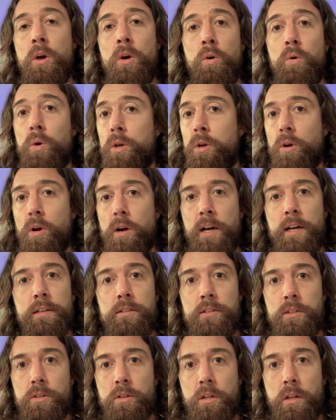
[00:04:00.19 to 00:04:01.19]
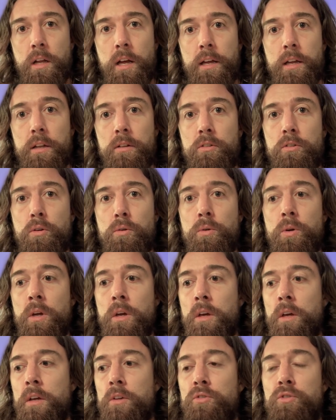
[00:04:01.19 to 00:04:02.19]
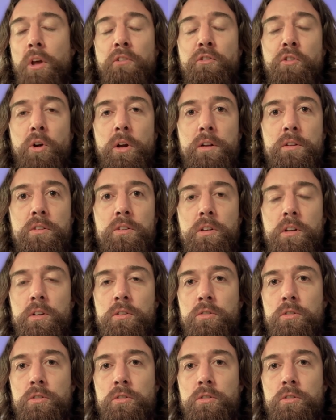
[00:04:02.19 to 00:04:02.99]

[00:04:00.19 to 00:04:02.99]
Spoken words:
who are your ideal clients. So say, for instance,